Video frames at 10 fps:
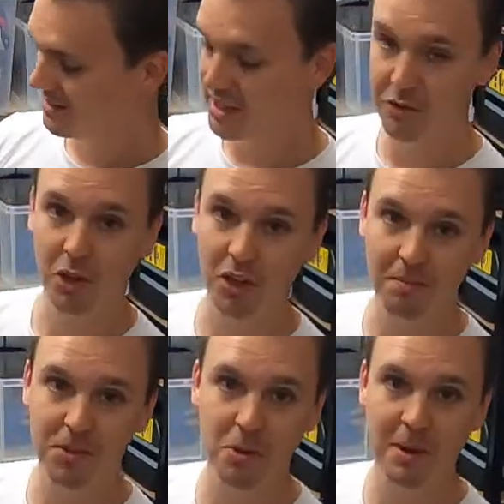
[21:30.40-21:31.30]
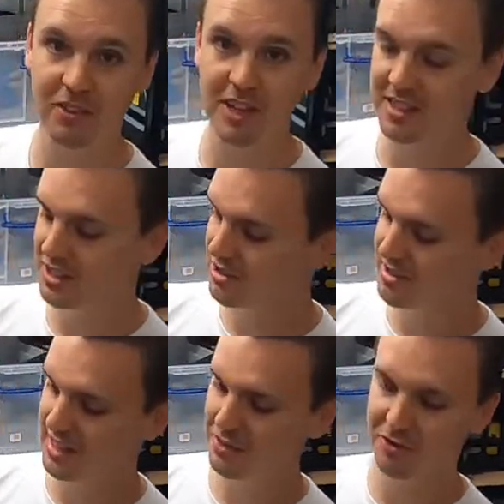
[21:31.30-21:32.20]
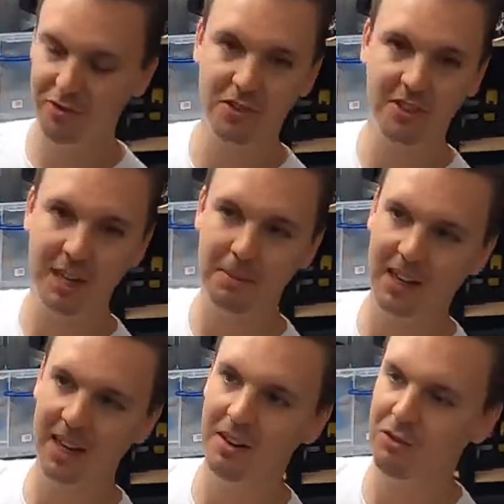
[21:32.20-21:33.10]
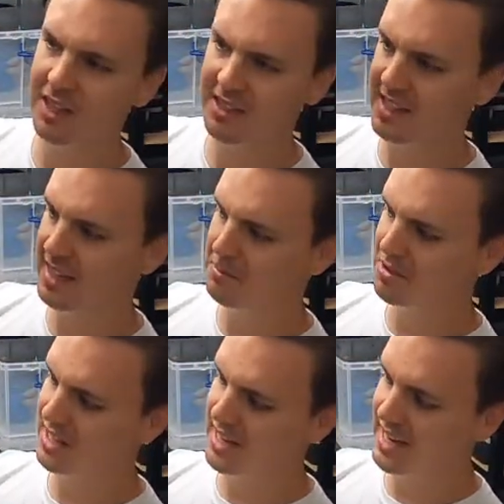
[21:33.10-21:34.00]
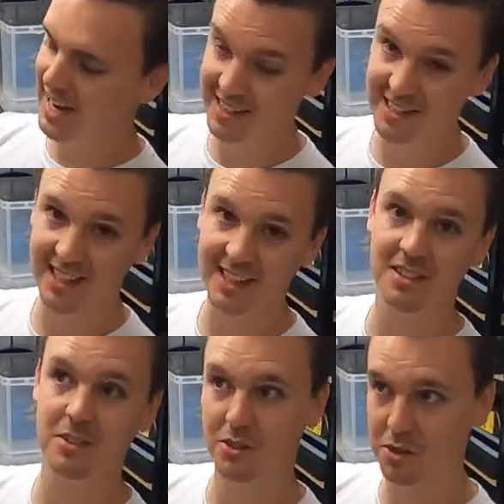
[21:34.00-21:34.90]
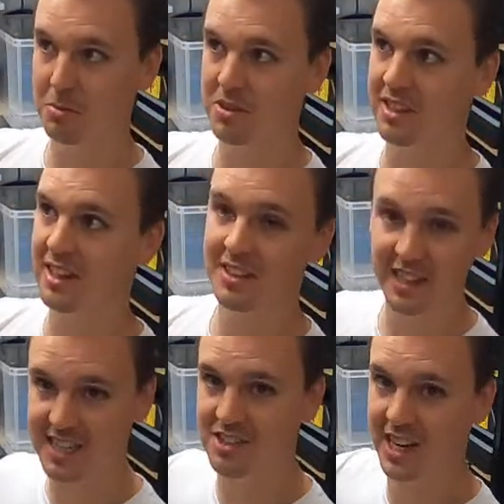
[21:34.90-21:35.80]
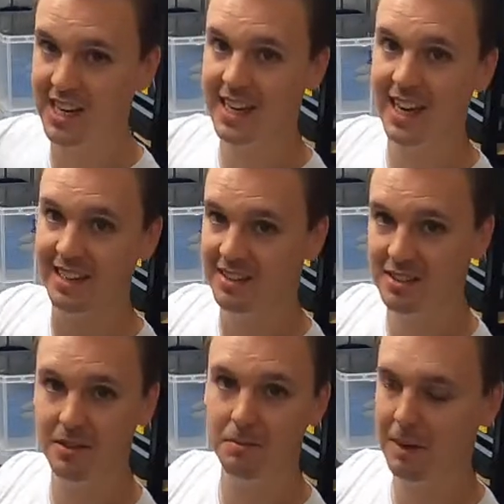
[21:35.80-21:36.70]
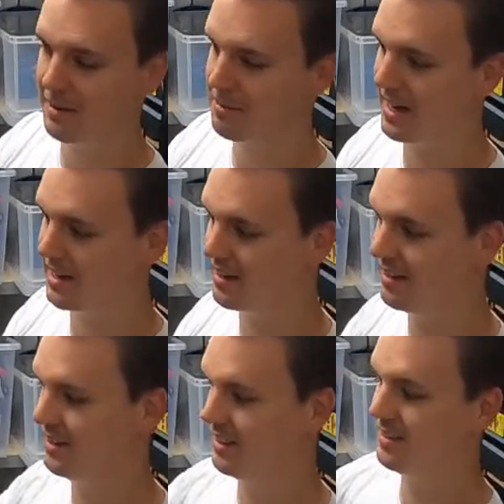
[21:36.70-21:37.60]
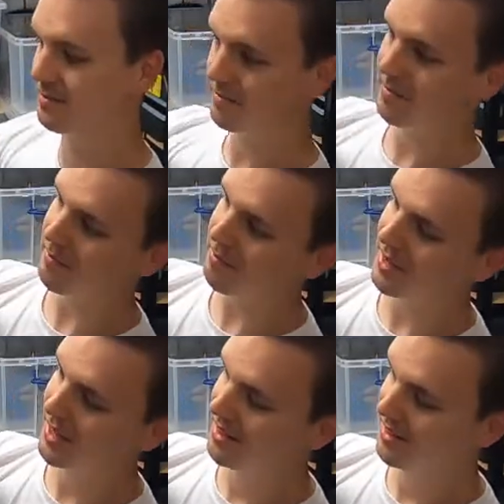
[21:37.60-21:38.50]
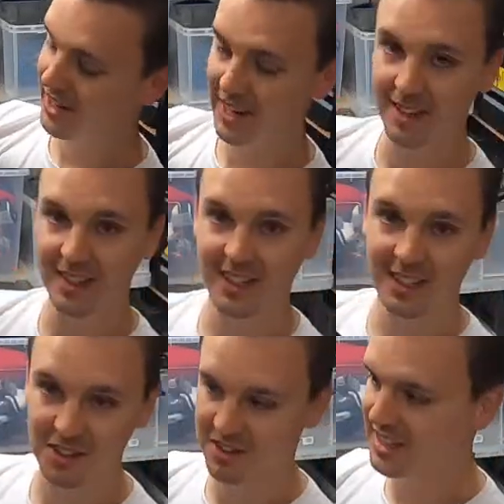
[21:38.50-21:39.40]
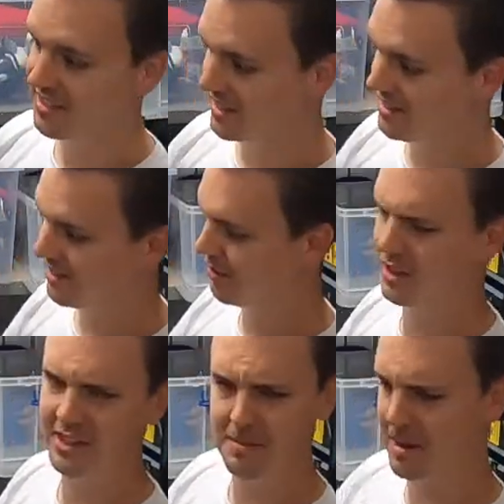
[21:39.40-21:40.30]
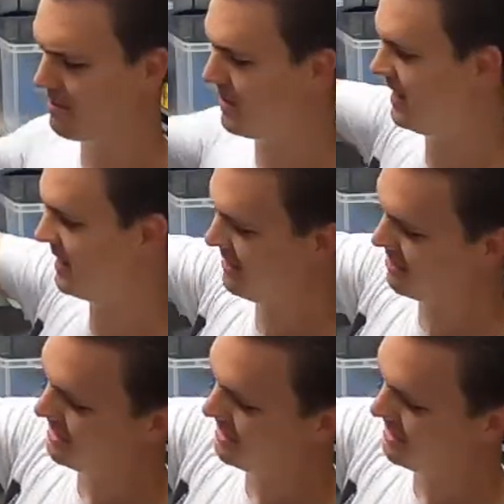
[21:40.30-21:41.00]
So if you want to do a bit of research yourself, type in like Run DMC Adidas Superstar DJ case backpack. Yeah, so it's listed. Well, I say backpack because